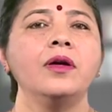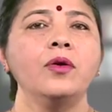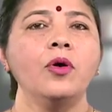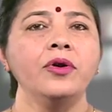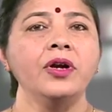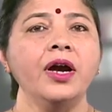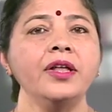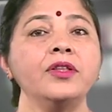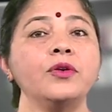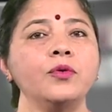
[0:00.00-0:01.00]
Now,
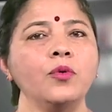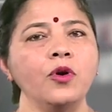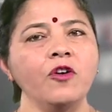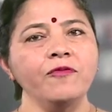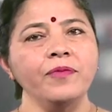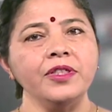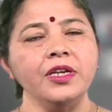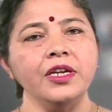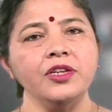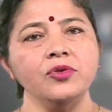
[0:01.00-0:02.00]
regarding the role of mother
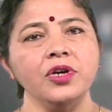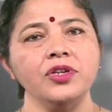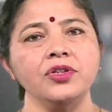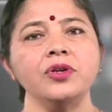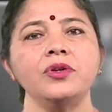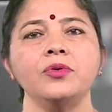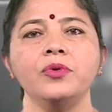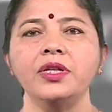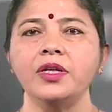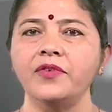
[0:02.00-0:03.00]
in education,
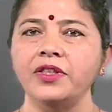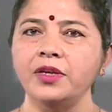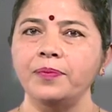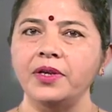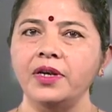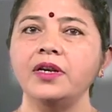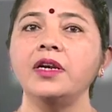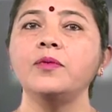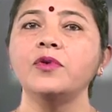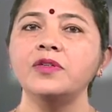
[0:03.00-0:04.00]
during the Vedic period,
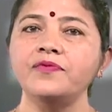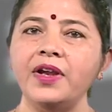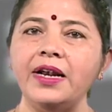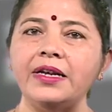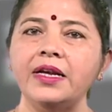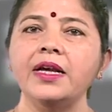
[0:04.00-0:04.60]
it was felt